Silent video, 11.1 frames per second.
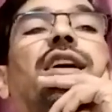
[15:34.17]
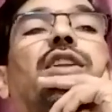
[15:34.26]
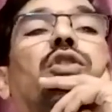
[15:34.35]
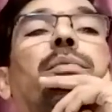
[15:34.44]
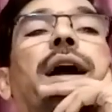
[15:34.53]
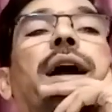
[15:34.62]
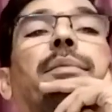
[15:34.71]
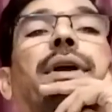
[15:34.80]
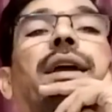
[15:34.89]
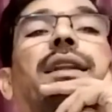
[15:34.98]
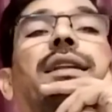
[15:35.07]
low back
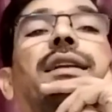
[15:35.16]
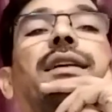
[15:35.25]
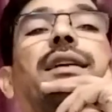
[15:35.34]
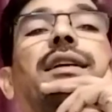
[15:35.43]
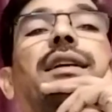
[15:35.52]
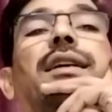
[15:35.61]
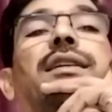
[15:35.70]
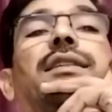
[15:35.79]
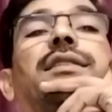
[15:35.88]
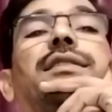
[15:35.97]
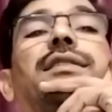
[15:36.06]
pain. Huh?
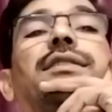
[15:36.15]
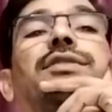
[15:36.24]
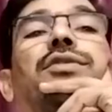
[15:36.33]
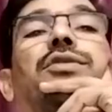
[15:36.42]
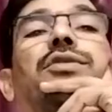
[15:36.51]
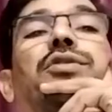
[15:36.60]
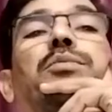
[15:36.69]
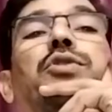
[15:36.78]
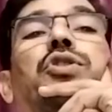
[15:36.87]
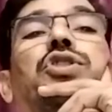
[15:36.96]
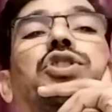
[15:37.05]
So
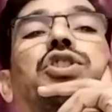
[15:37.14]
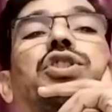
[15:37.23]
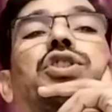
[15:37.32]
most